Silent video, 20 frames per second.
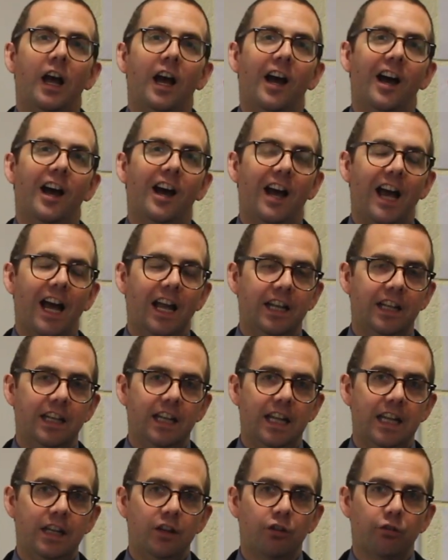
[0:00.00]
and
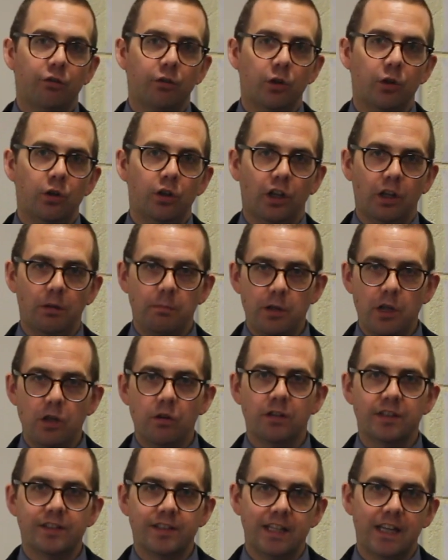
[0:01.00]
in through the
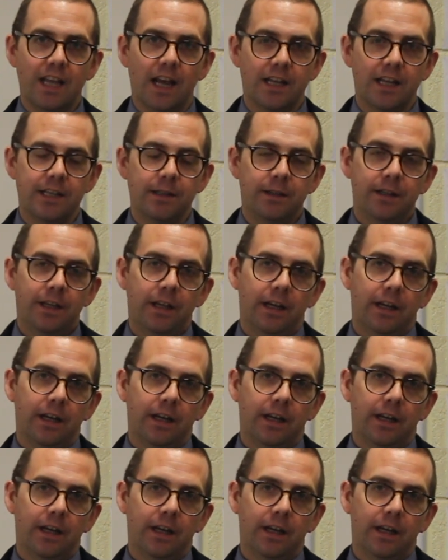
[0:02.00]
community gate,